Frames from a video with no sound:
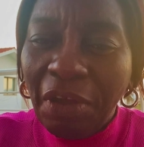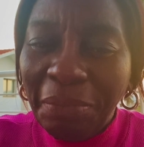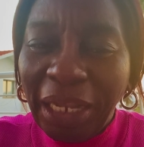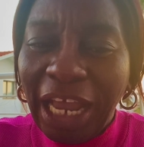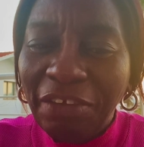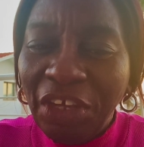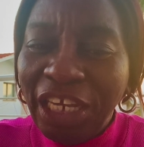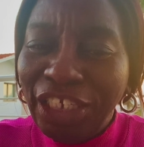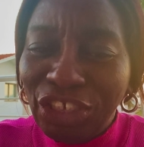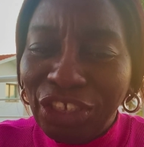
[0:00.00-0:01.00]
and my life
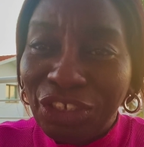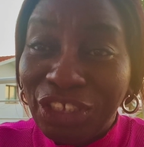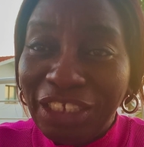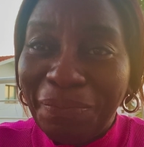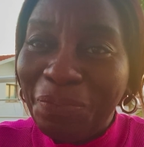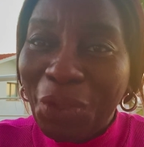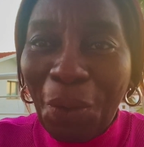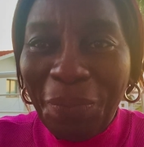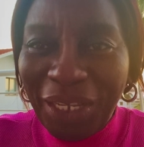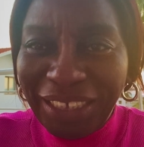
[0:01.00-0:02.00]
in Jesus' name.
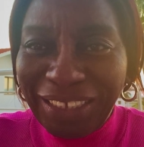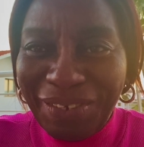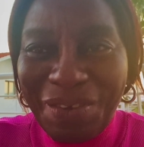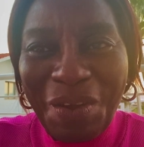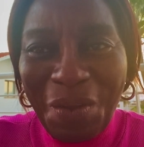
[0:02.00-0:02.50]
God bless you.